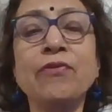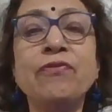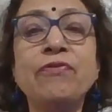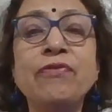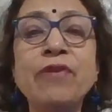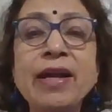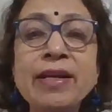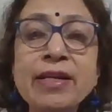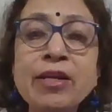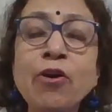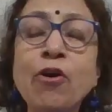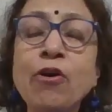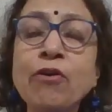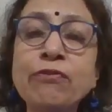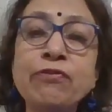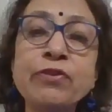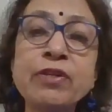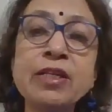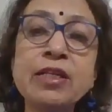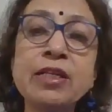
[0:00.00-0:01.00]
Very
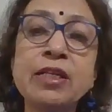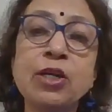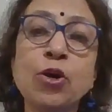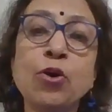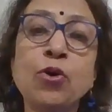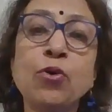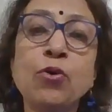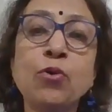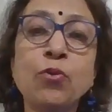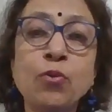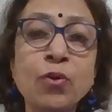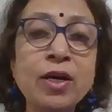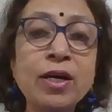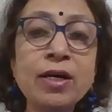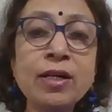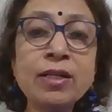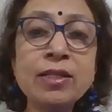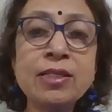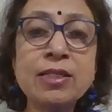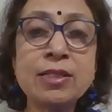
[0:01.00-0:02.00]
often,
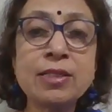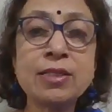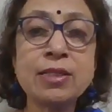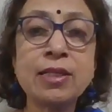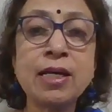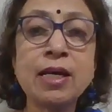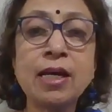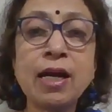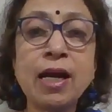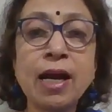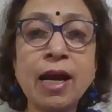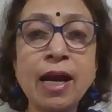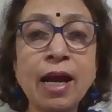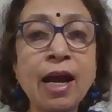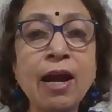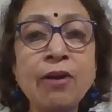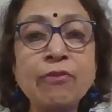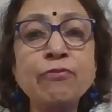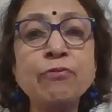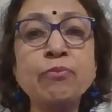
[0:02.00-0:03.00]
words
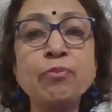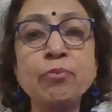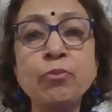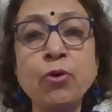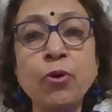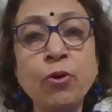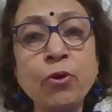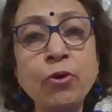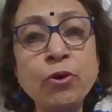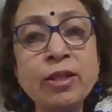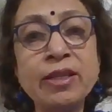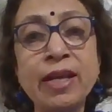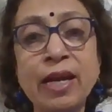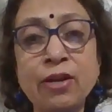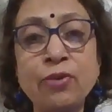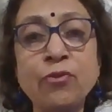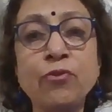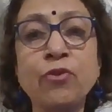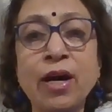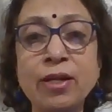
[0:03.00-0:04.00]
have more
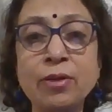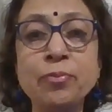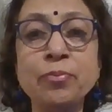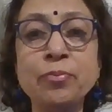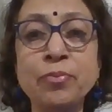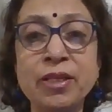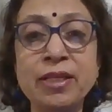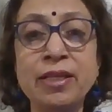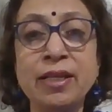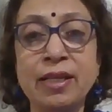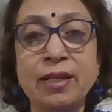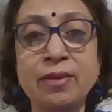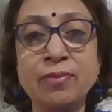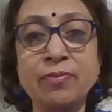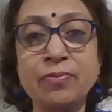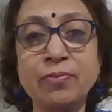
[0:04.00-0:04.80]
than one meaning.